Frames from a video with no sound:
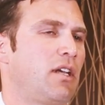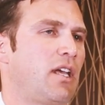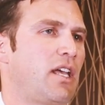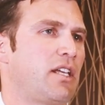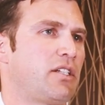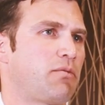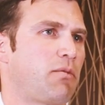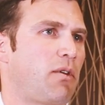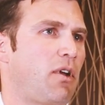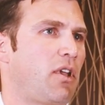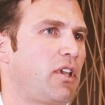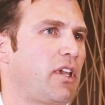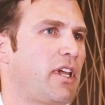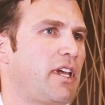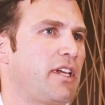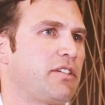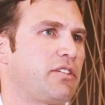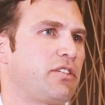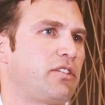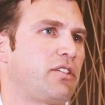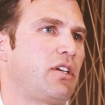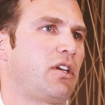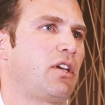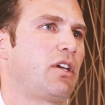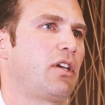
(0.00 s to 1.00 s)
as well
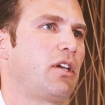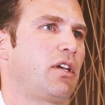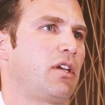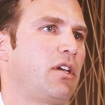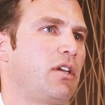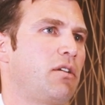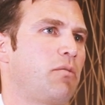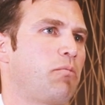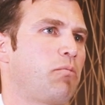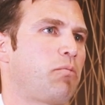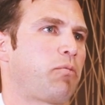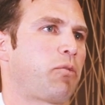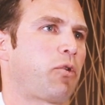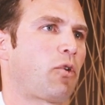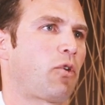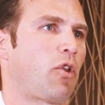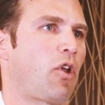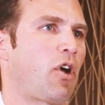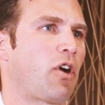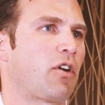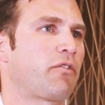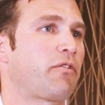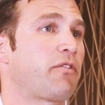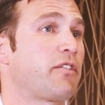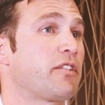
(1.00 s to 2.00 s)
as prolonged